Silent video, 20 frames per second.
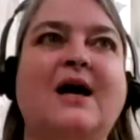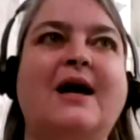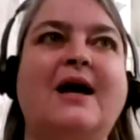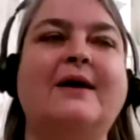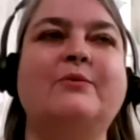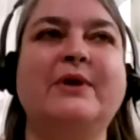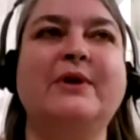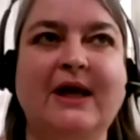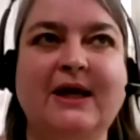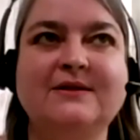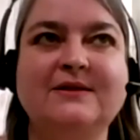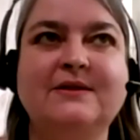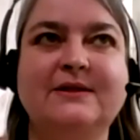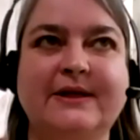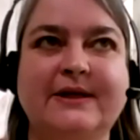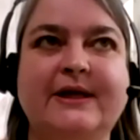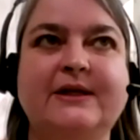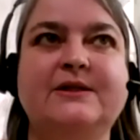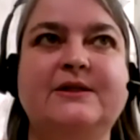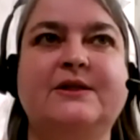would
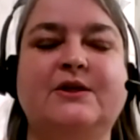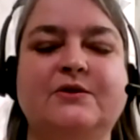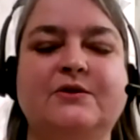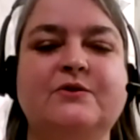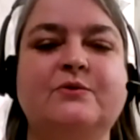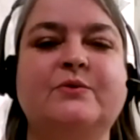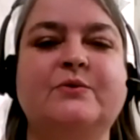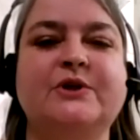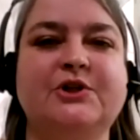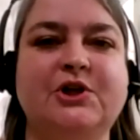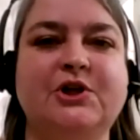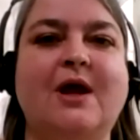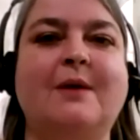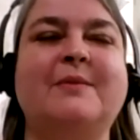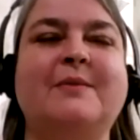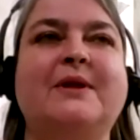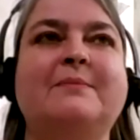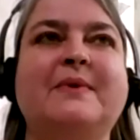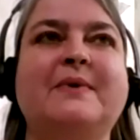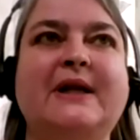hesitate to use the word
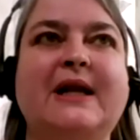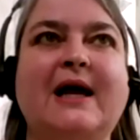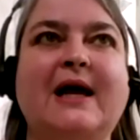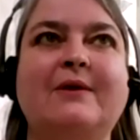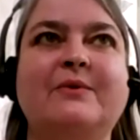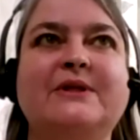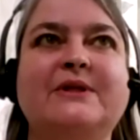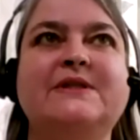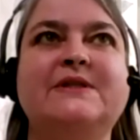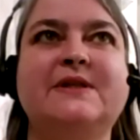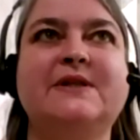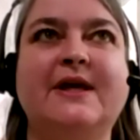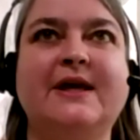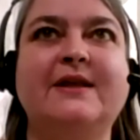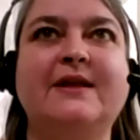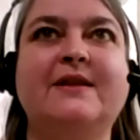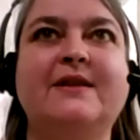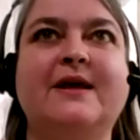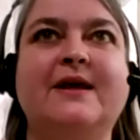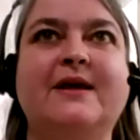shaman, but I would say
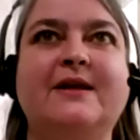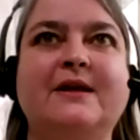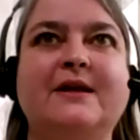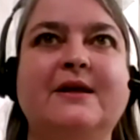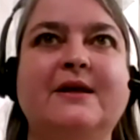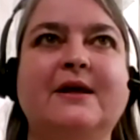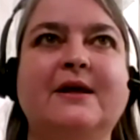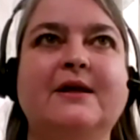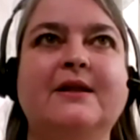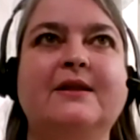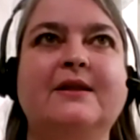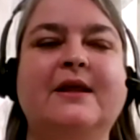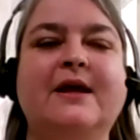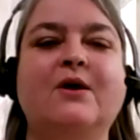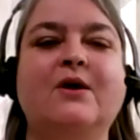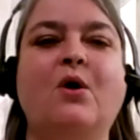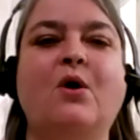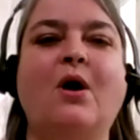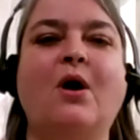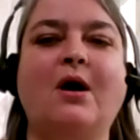that
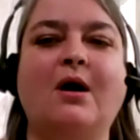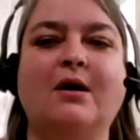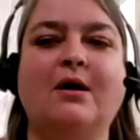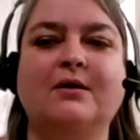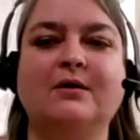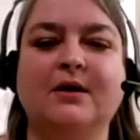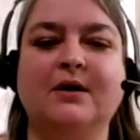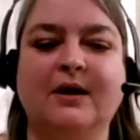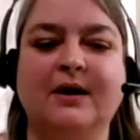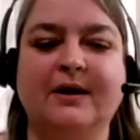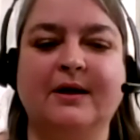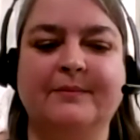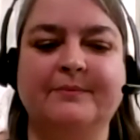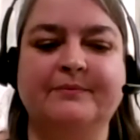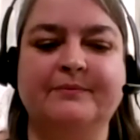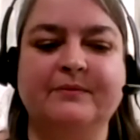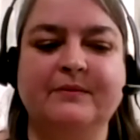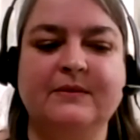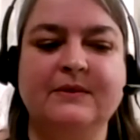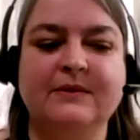there are
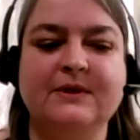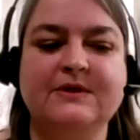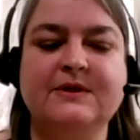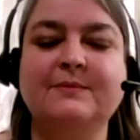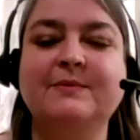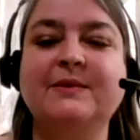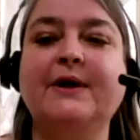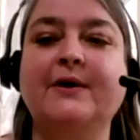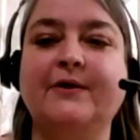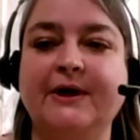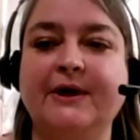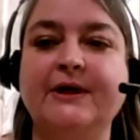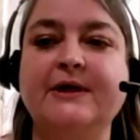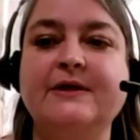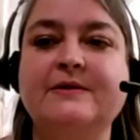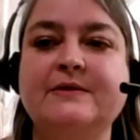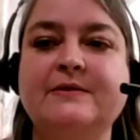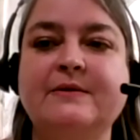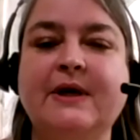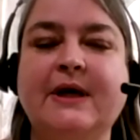
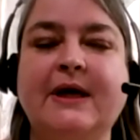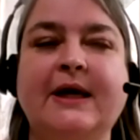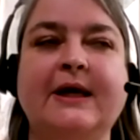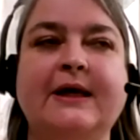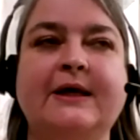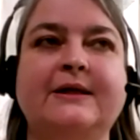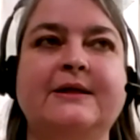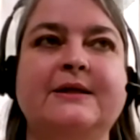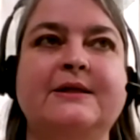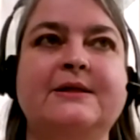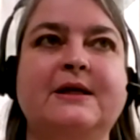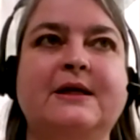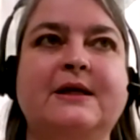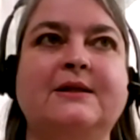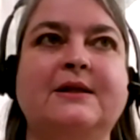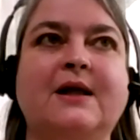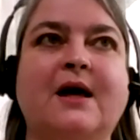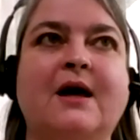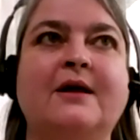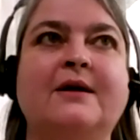similarities and a
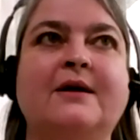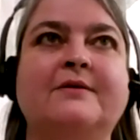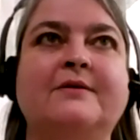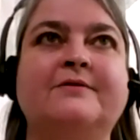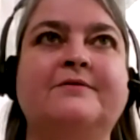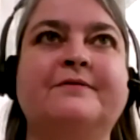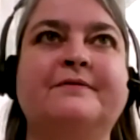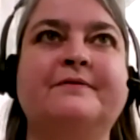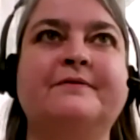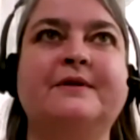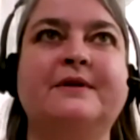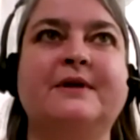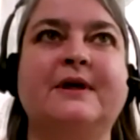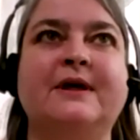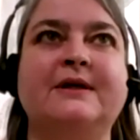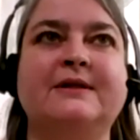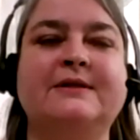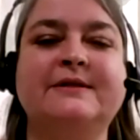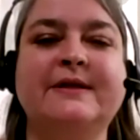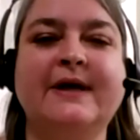lot of
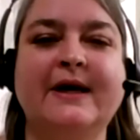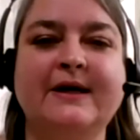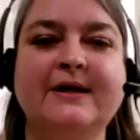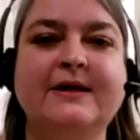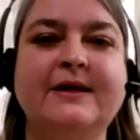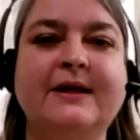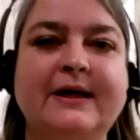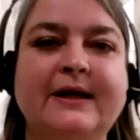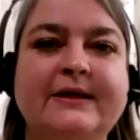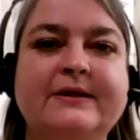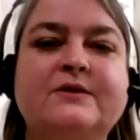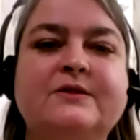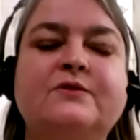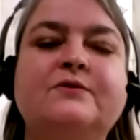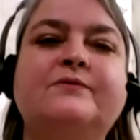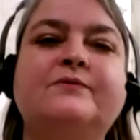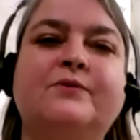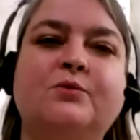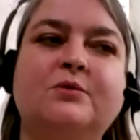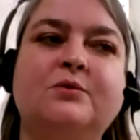techniques
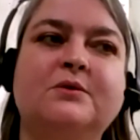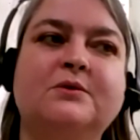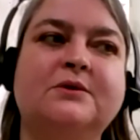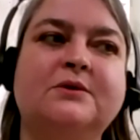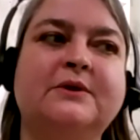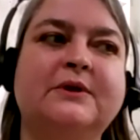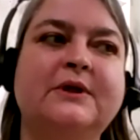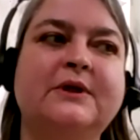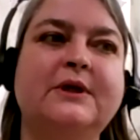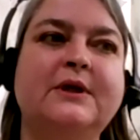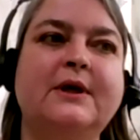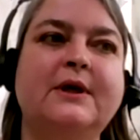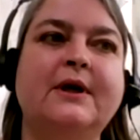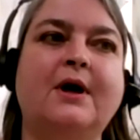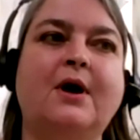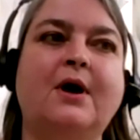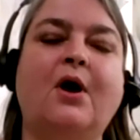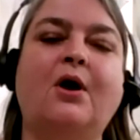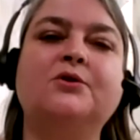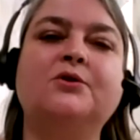for
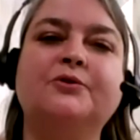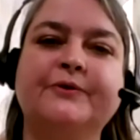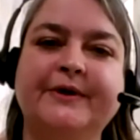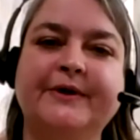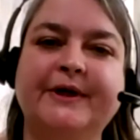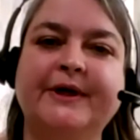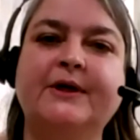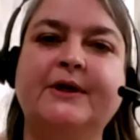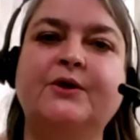altering your